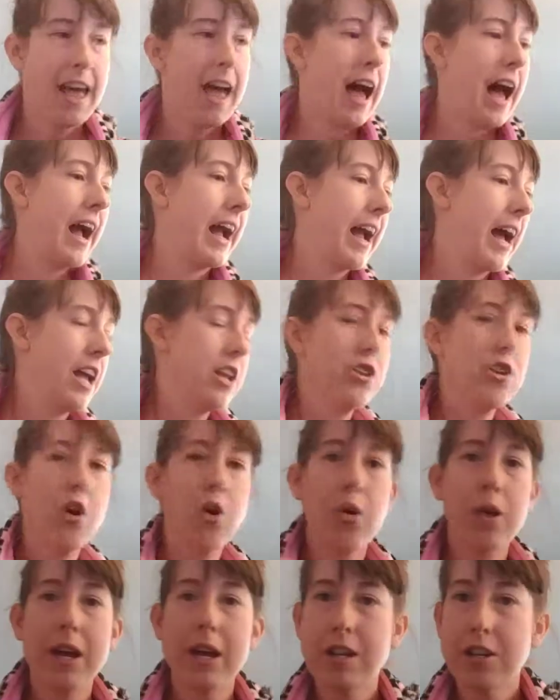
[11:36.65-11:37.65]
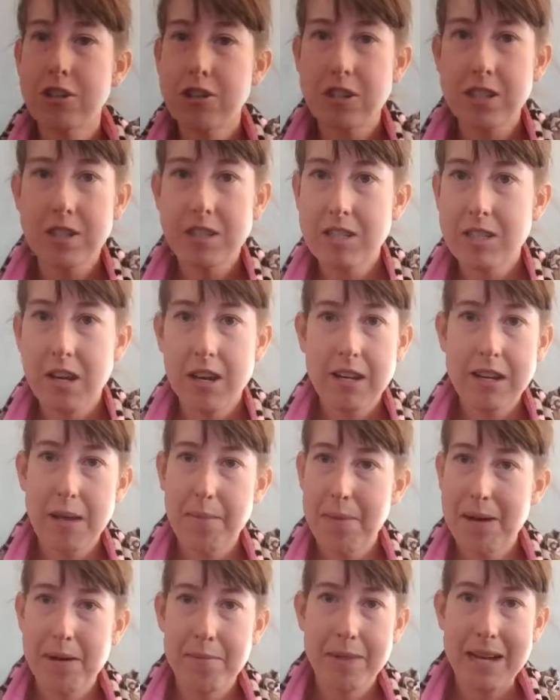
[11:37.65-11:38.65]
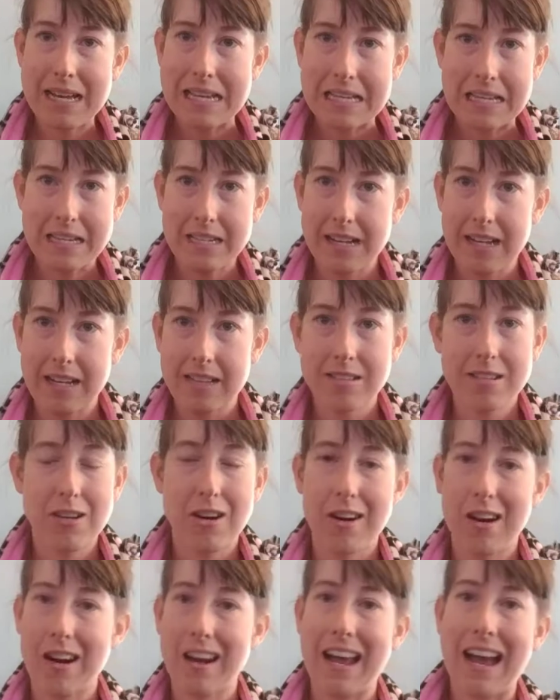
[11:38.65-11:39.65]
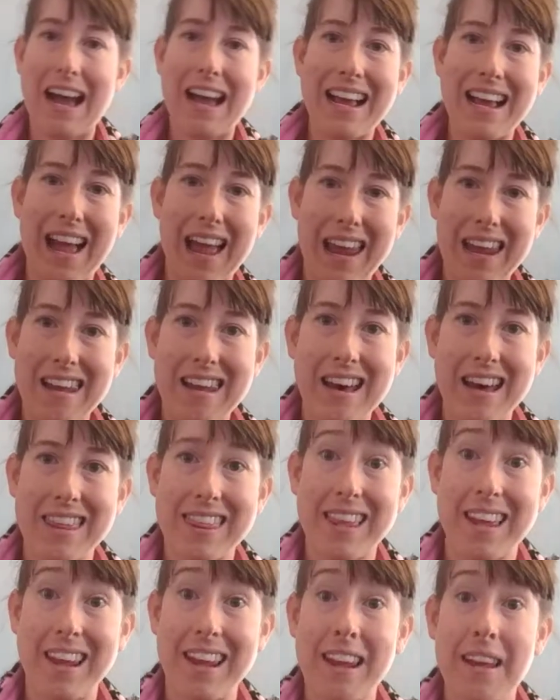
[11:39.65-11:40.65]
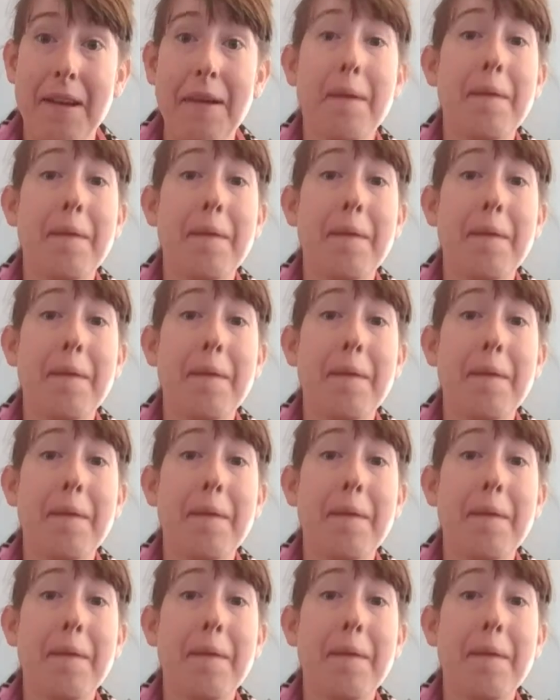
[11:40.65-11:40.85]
I got no energy to tell you about my index card. I got nothing.